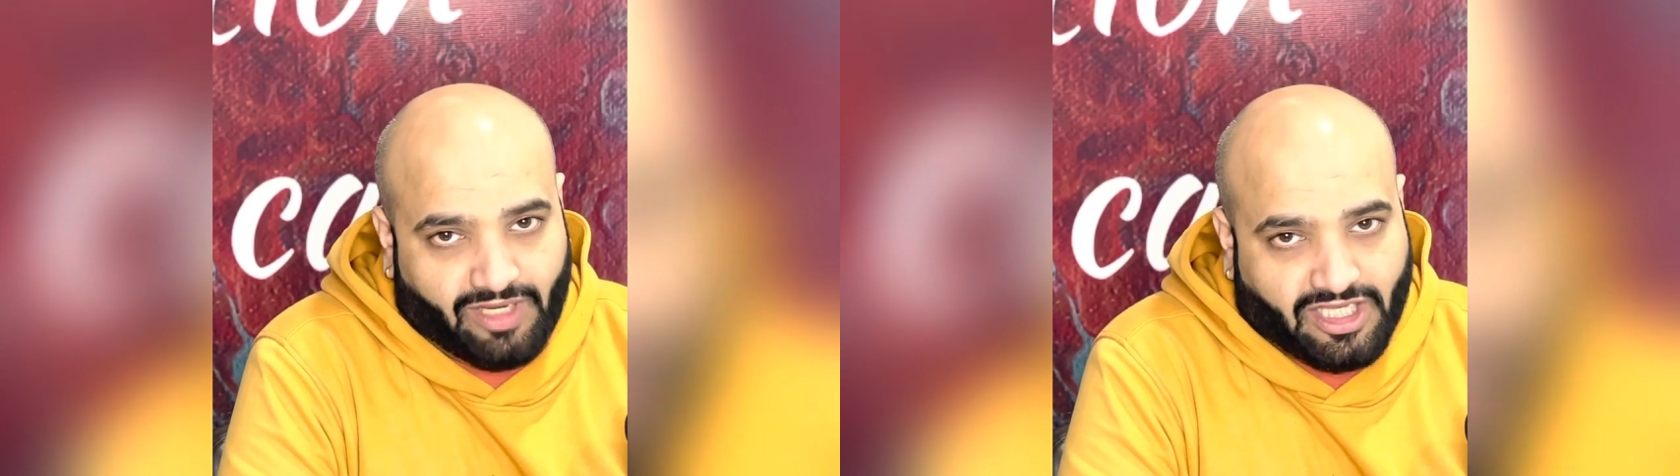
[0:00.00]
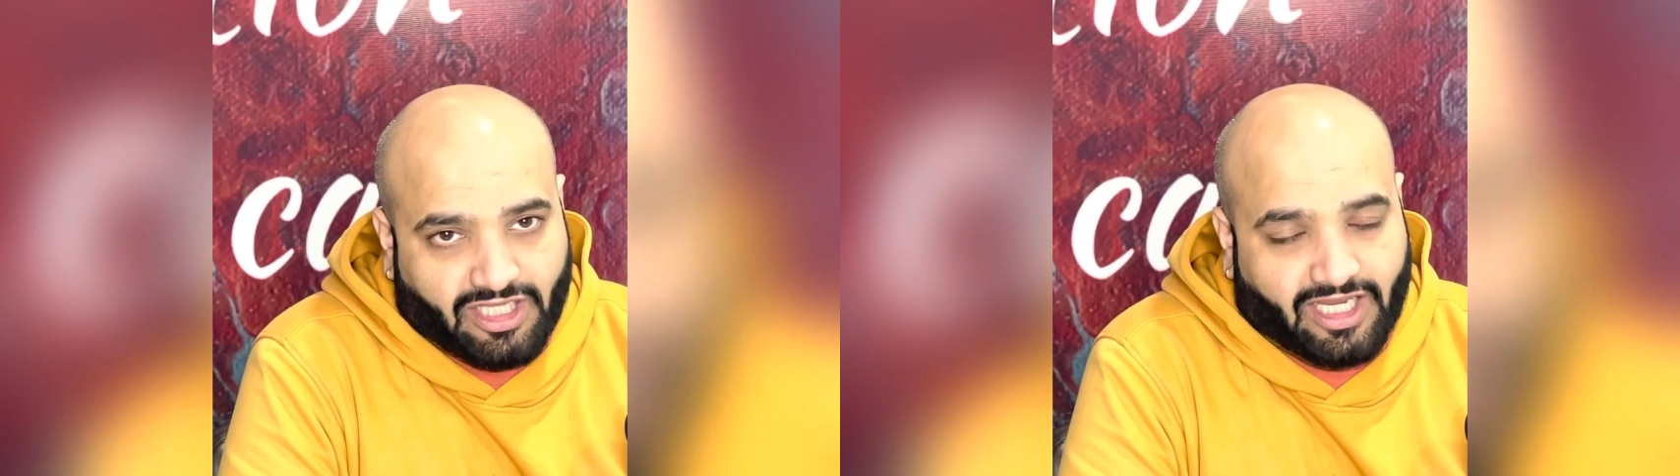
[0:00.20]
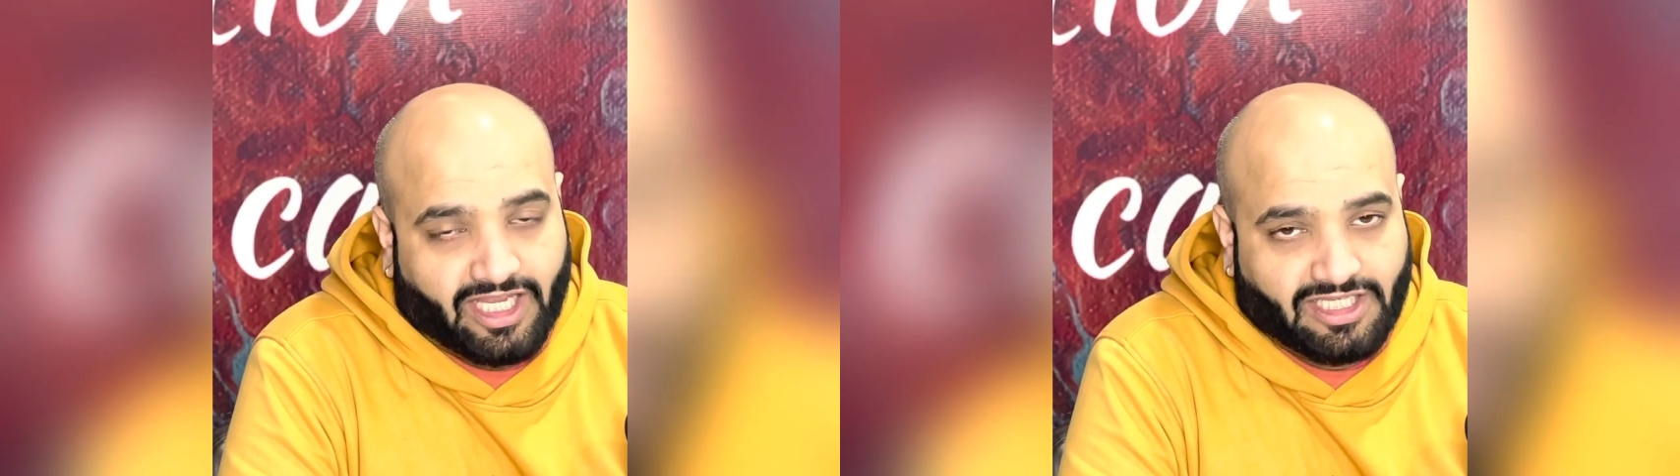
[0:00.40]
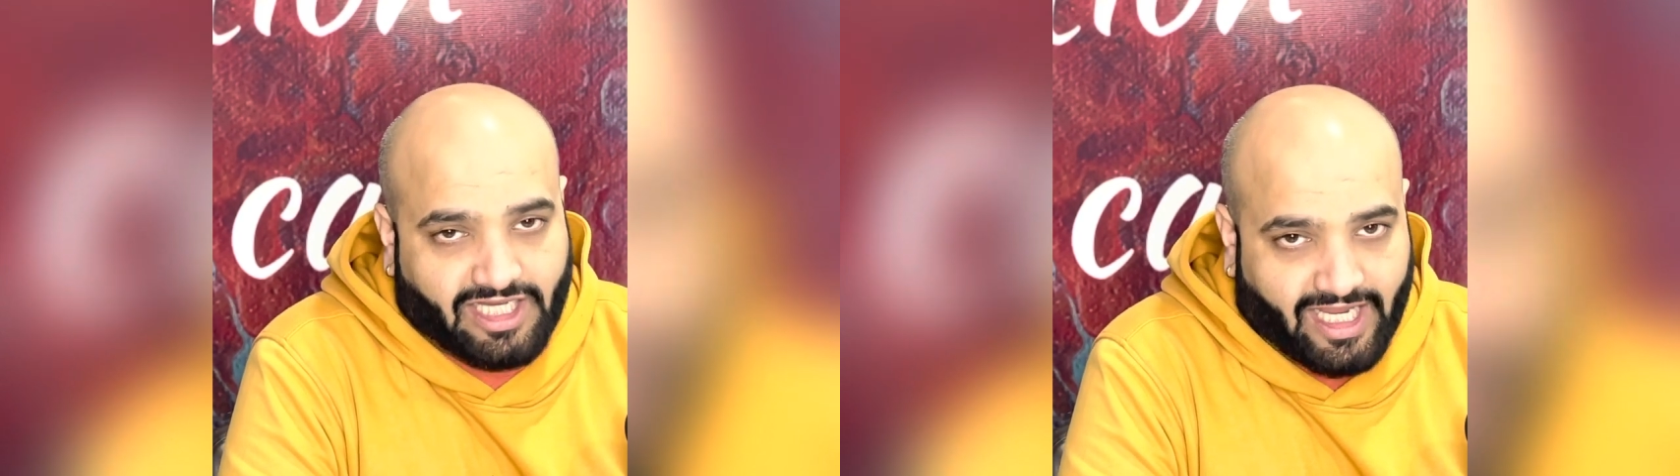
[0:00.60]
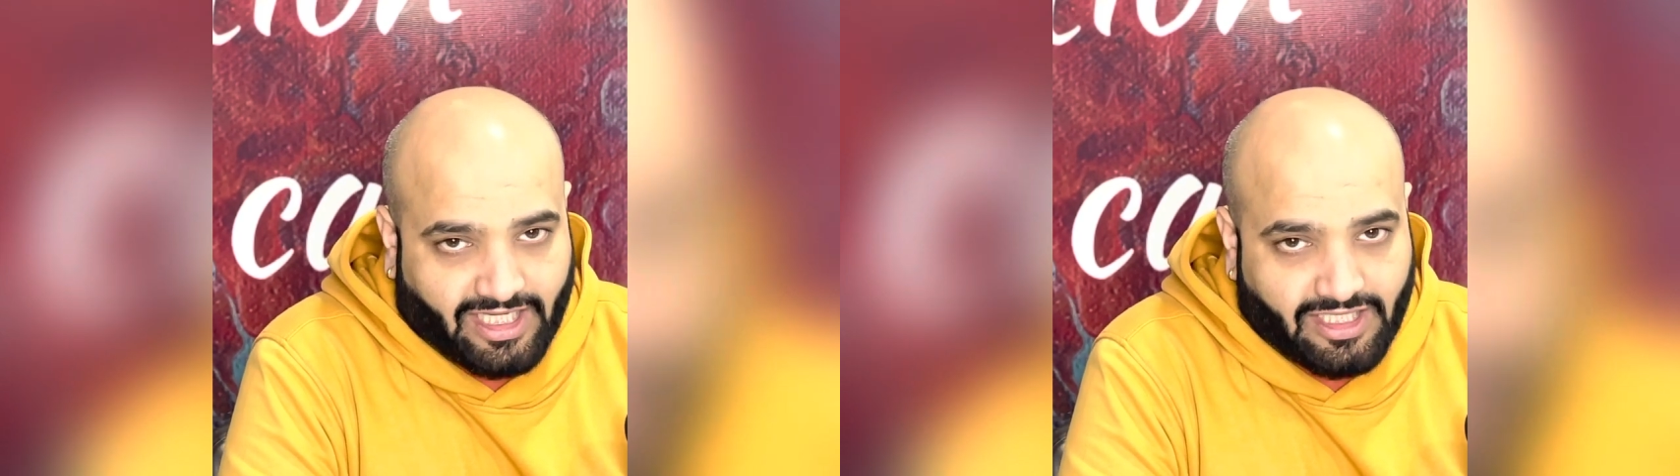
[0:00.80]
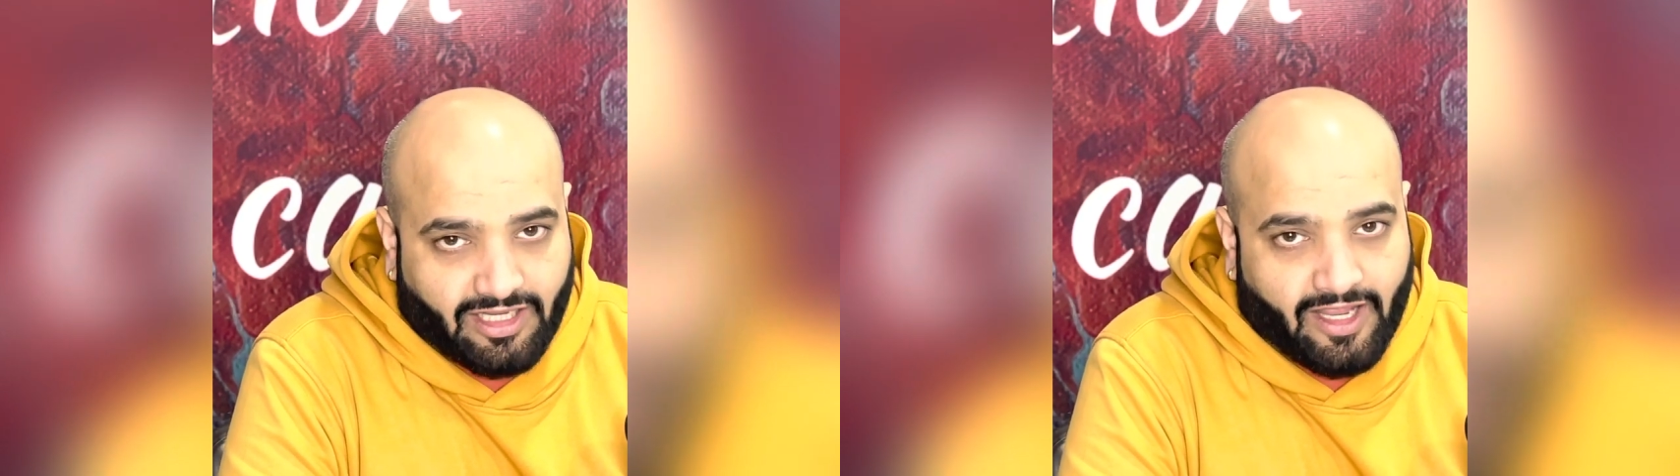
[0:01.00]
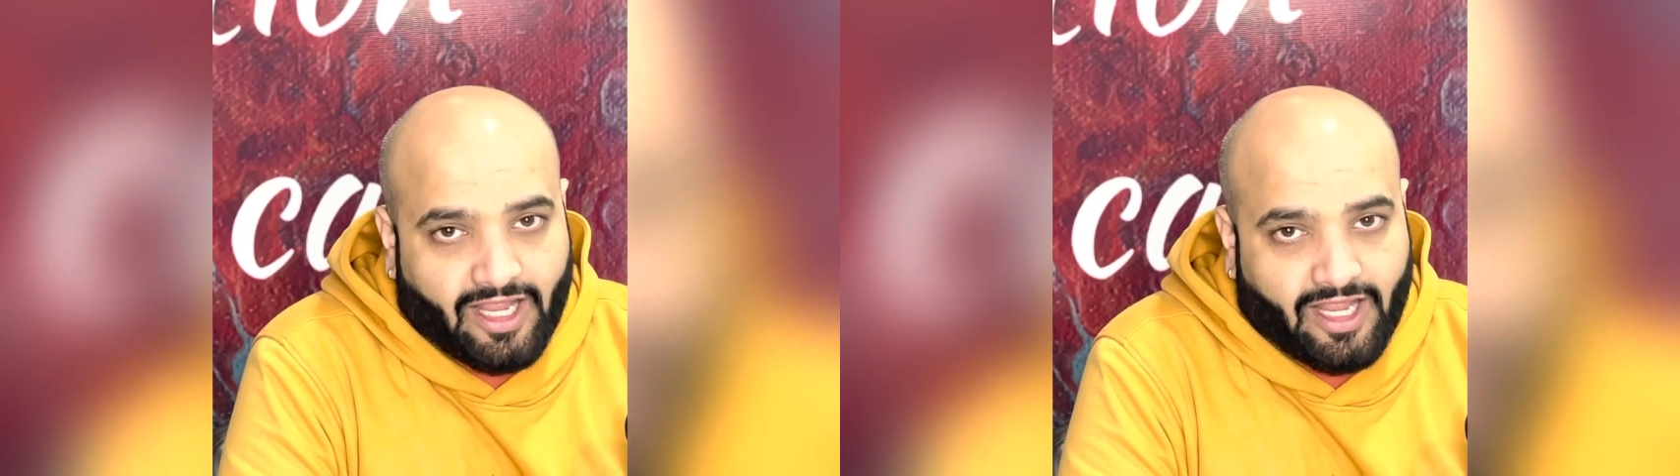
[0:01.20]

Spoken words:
make the content